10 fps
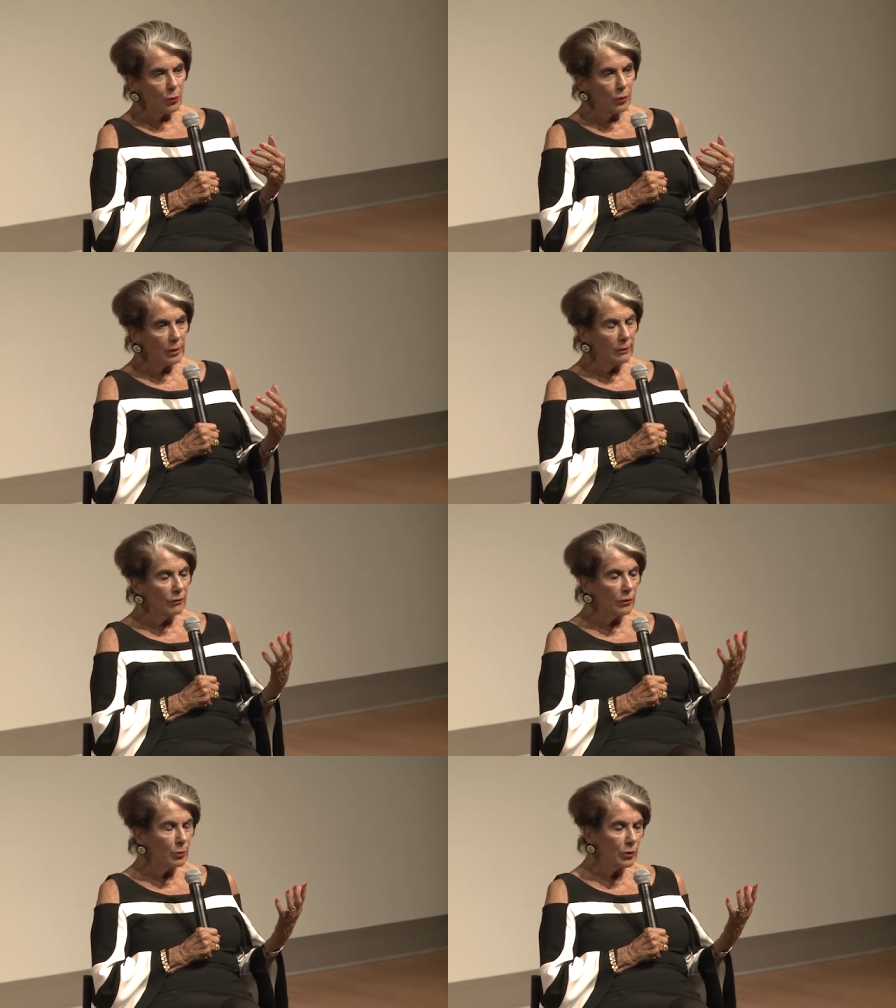working
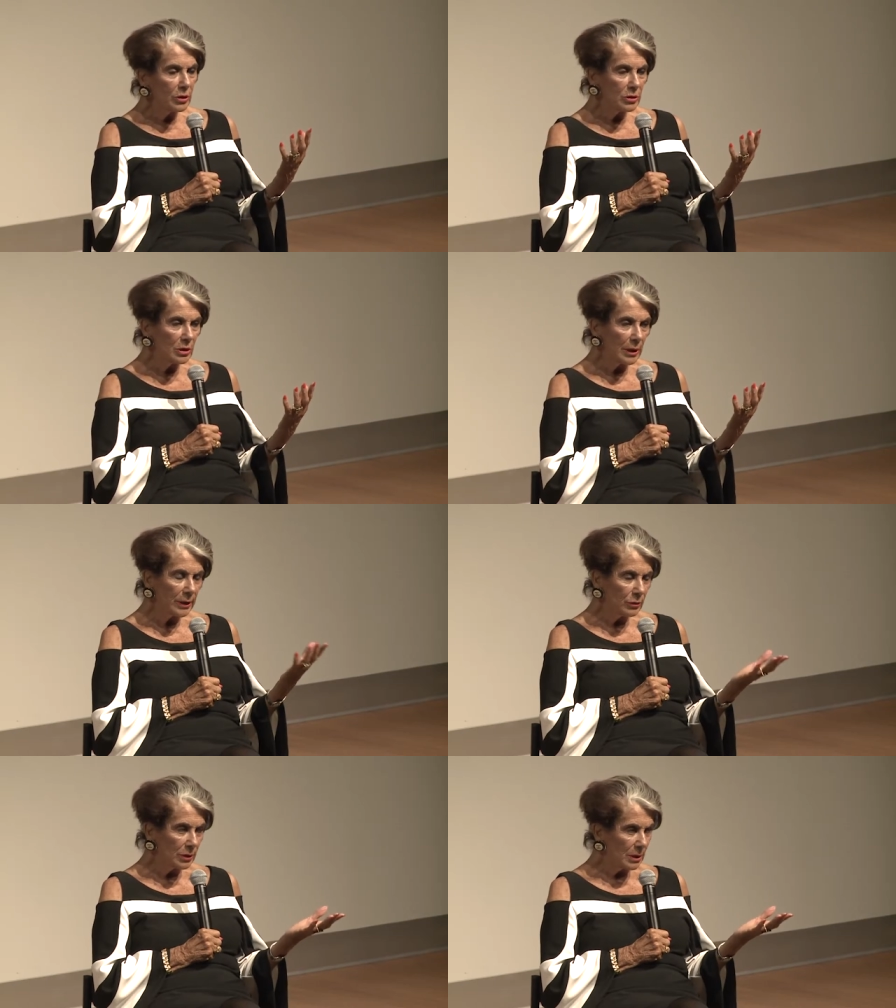for the British
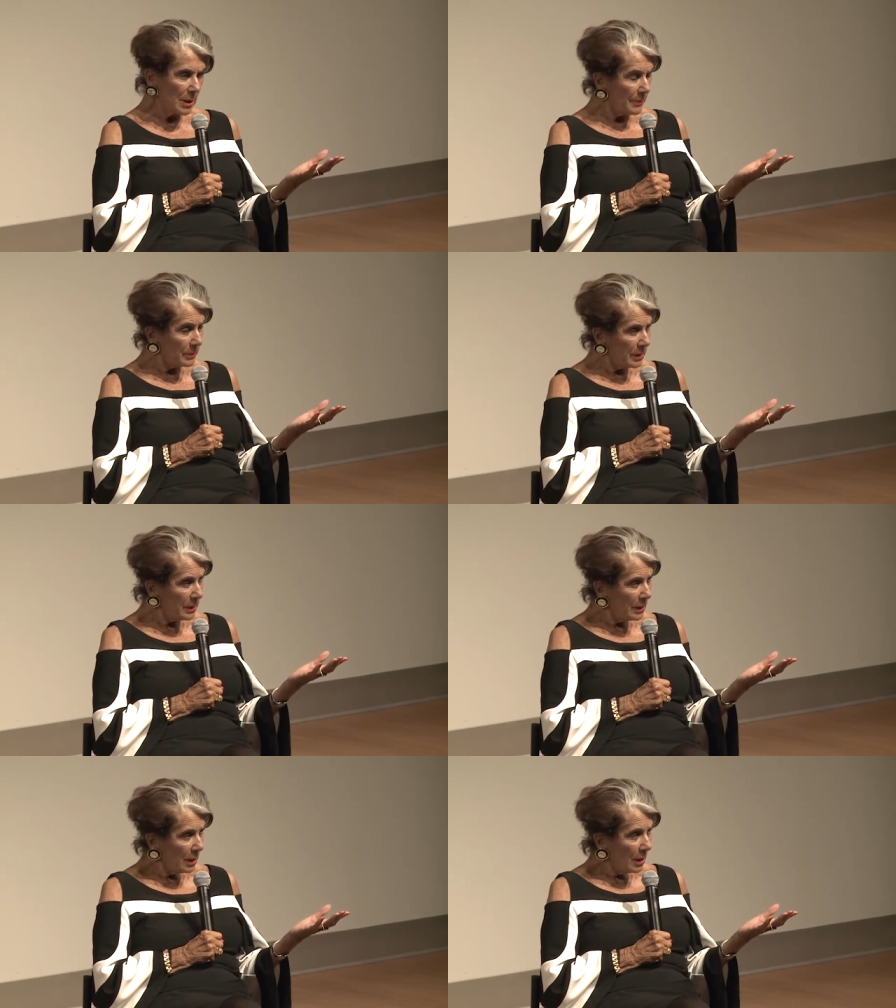Electric
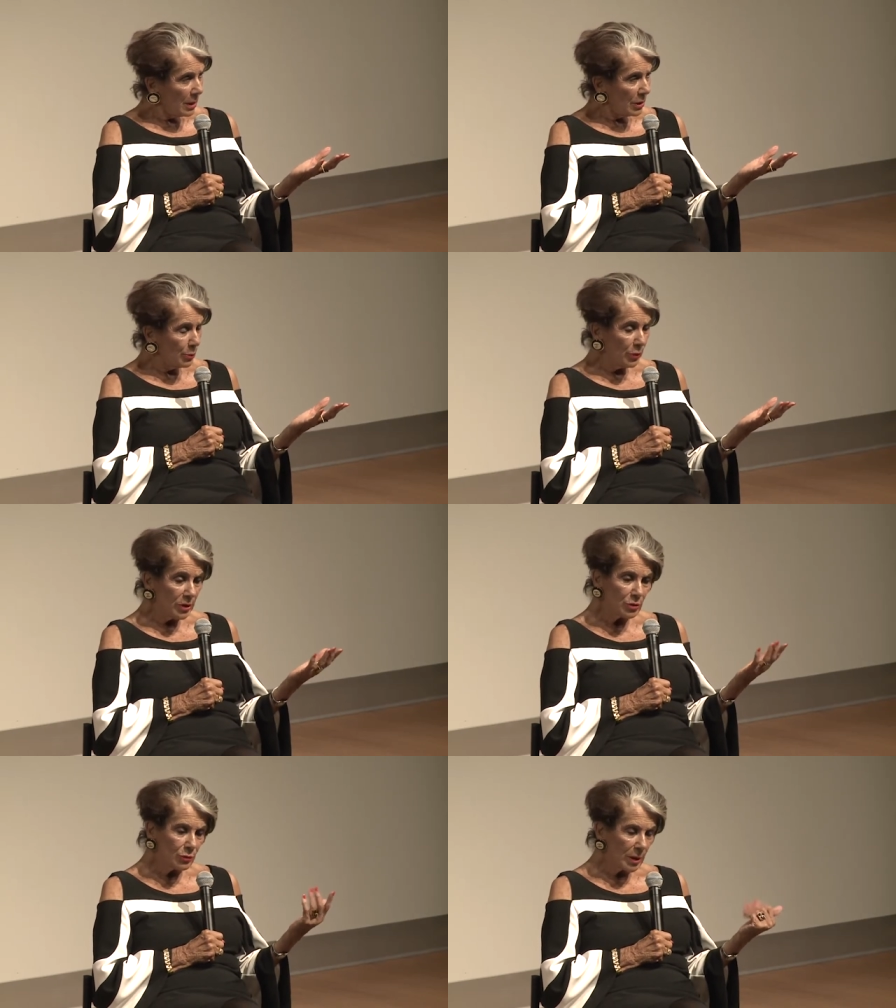Company, the
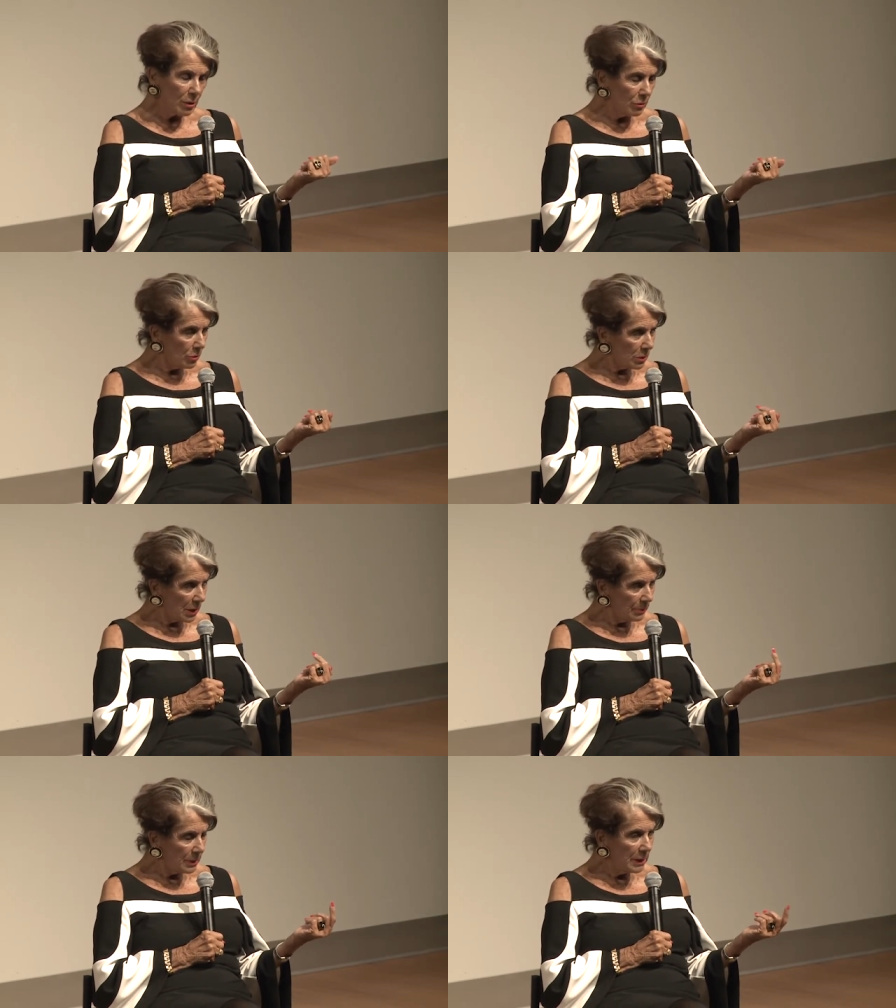British Railroad
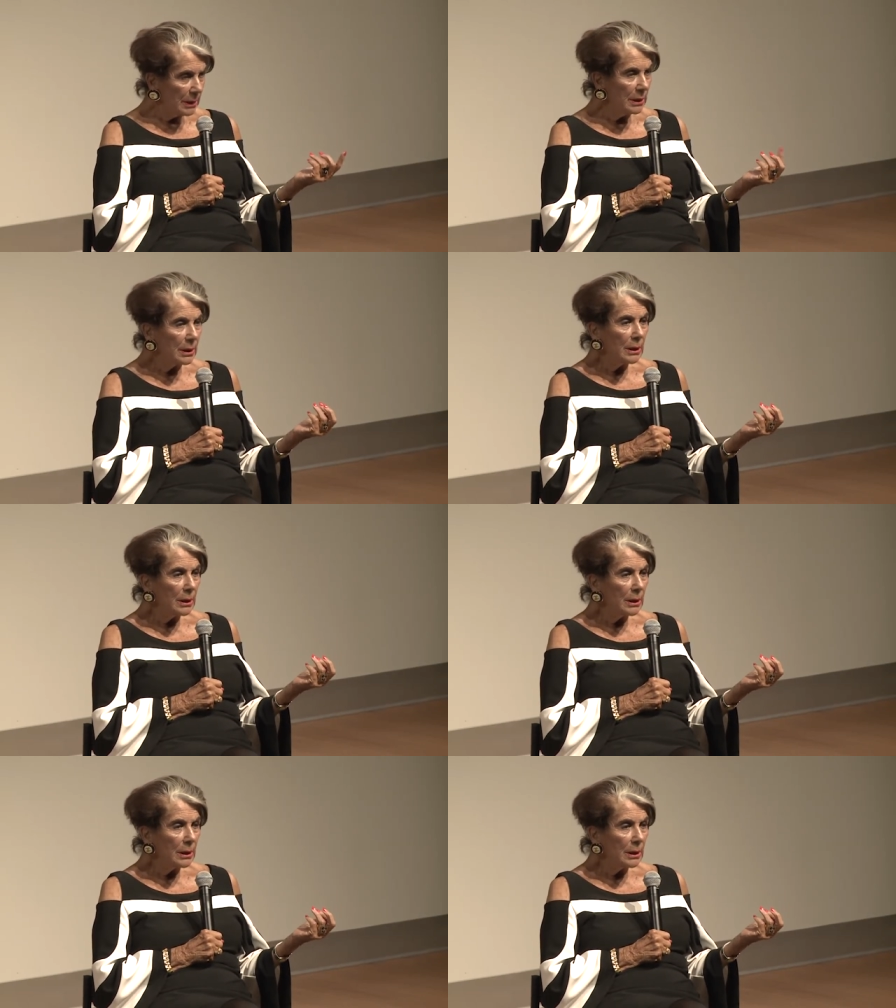Company,